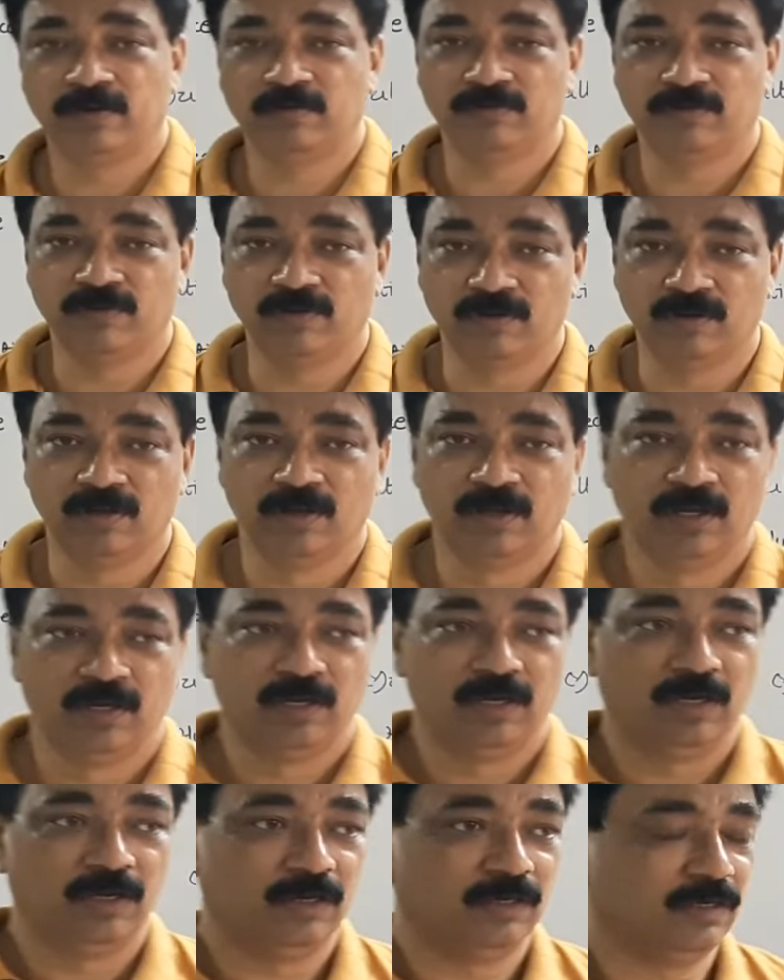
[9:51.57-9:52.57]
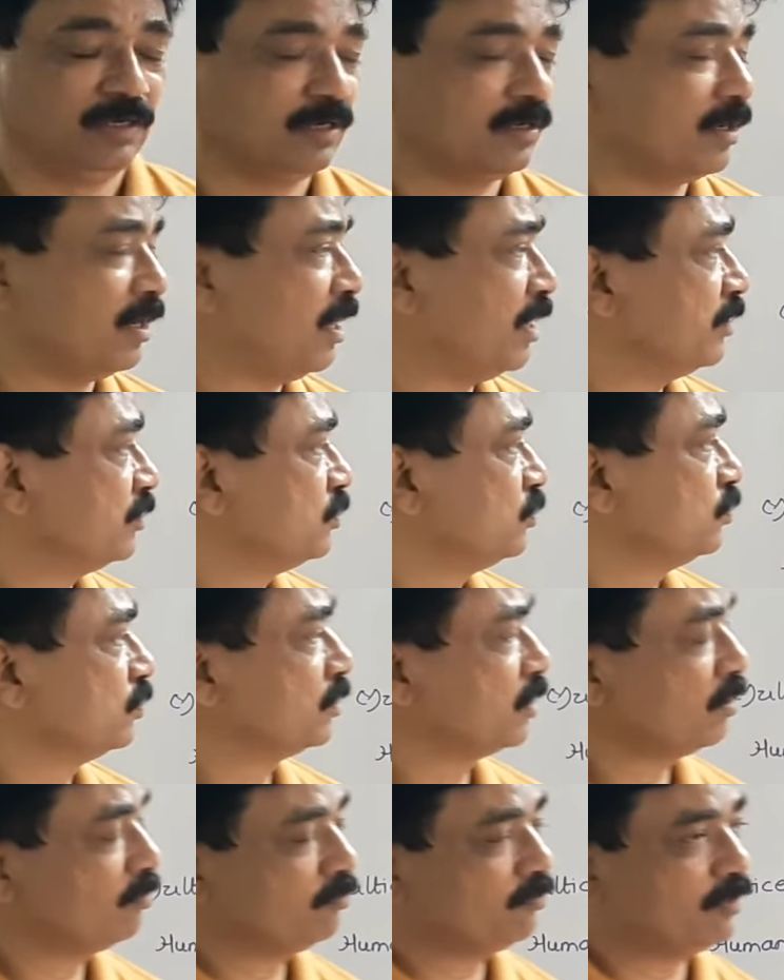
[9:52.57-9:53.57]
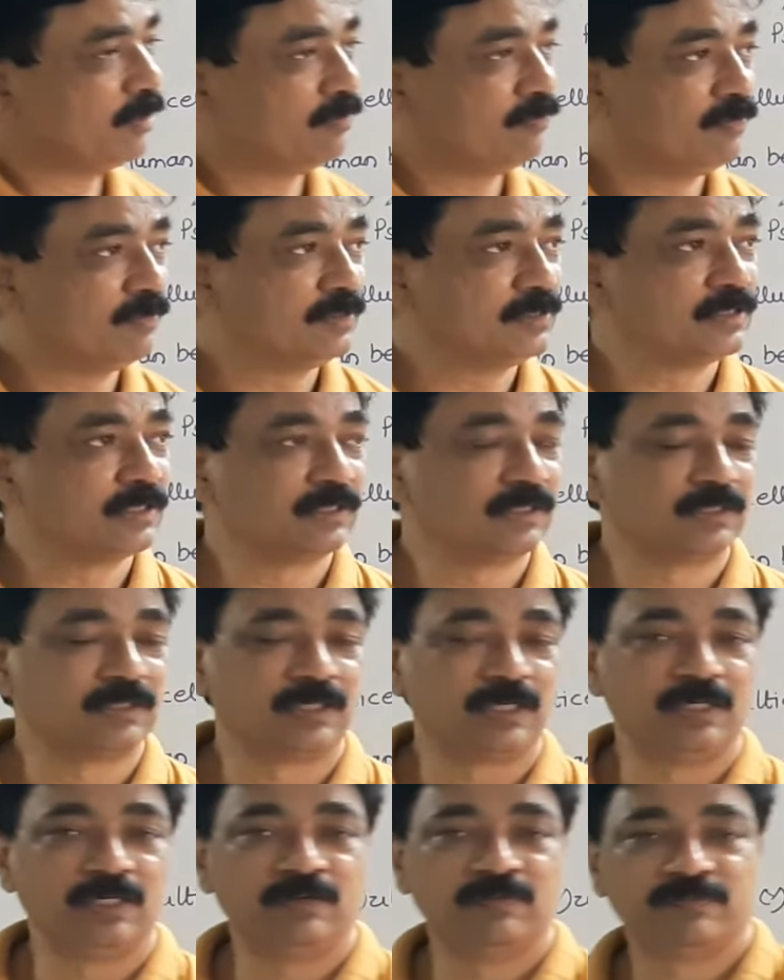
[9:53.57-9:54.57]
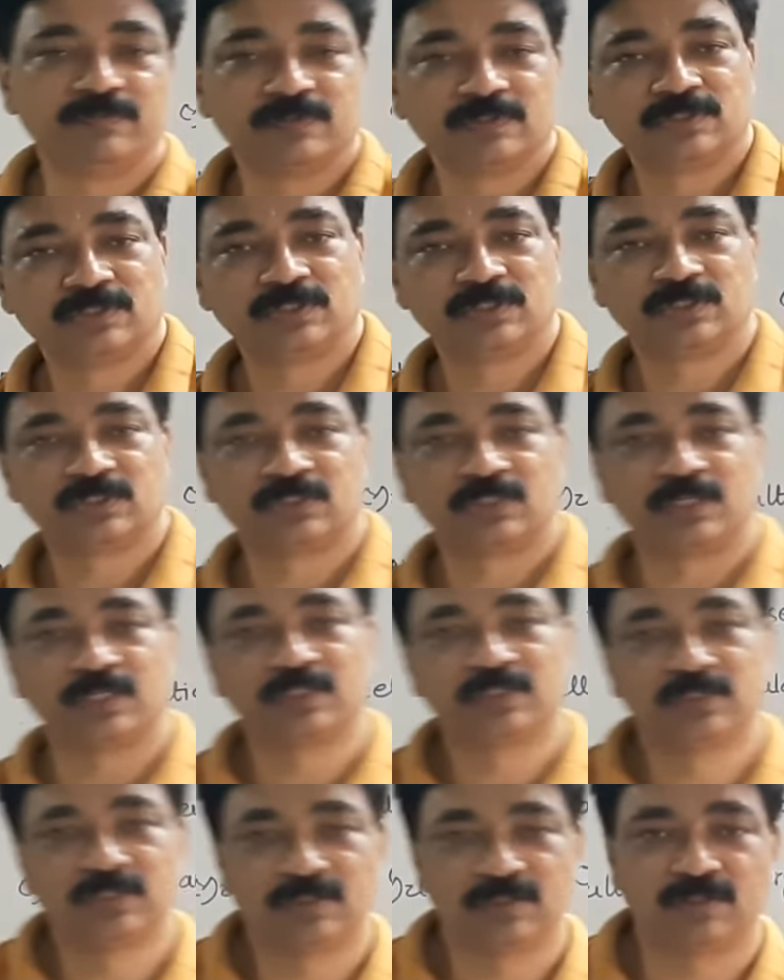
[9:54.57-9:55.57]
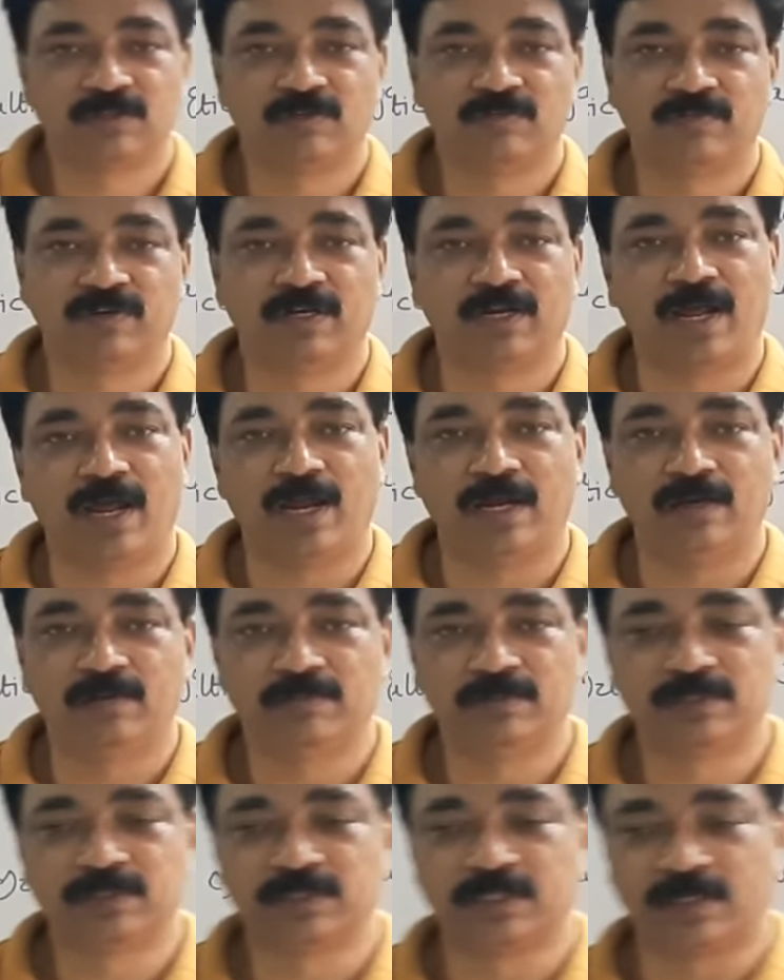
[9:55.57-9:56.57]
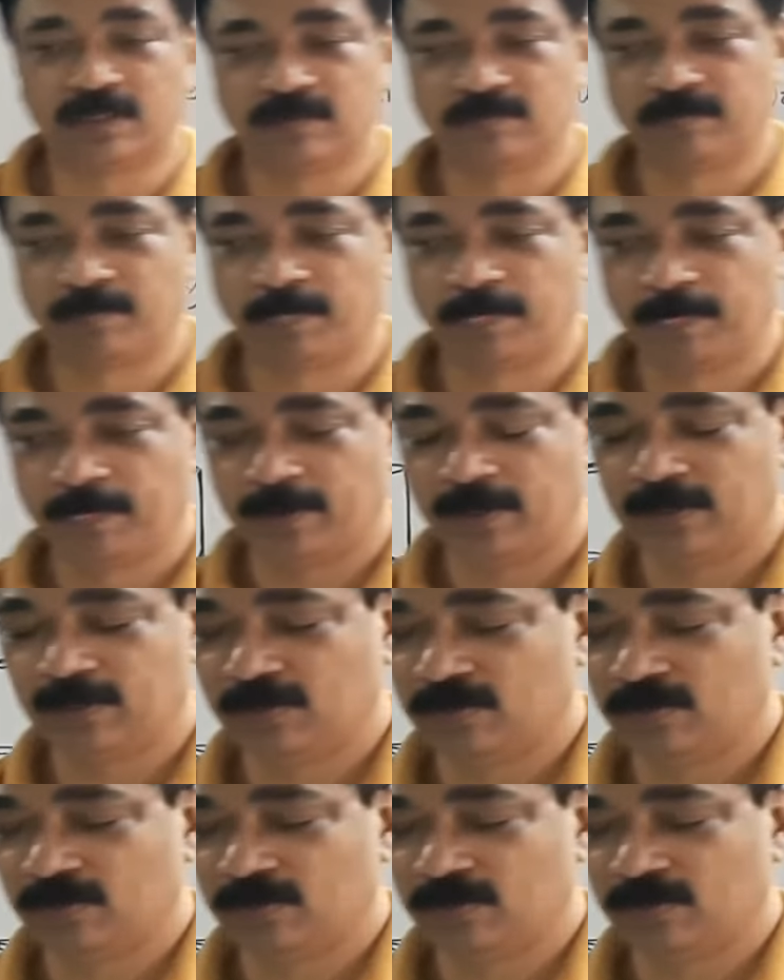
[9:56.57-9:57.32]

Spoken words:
for the class to come, where we will study first the structure of an animal cell. Thank